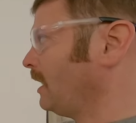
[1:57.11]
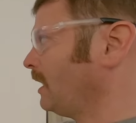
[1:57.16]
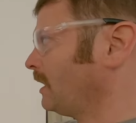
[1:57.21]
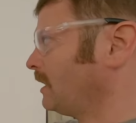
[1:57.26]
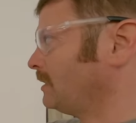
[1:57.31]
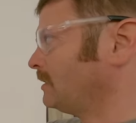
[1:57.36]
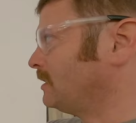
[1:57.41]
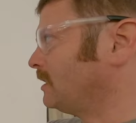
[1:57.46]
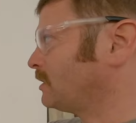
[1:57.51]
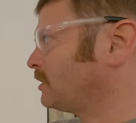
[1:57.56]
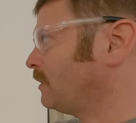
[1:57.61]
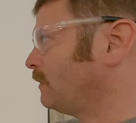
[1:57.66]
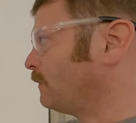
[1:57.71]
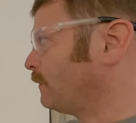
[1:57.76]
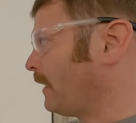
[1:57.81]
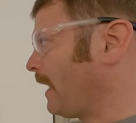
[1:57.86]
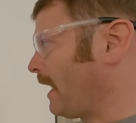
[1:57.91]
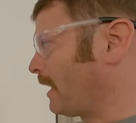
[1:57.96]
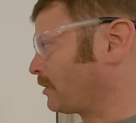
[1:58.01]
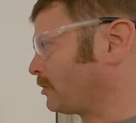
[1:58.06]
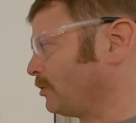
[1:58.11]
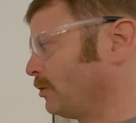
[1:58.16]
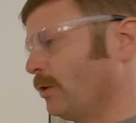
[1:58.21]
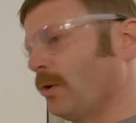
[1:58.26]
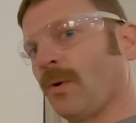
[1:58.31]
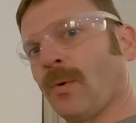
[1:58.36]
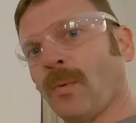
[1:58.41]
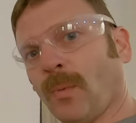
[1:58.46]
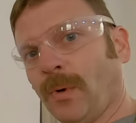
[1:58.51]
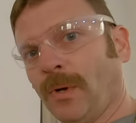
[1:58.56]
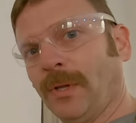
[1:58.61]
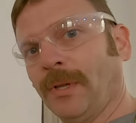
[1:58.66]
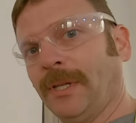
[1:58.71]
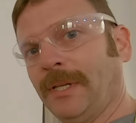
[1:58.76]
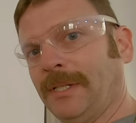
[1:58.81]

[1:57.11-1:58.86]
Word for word: because this could fracture real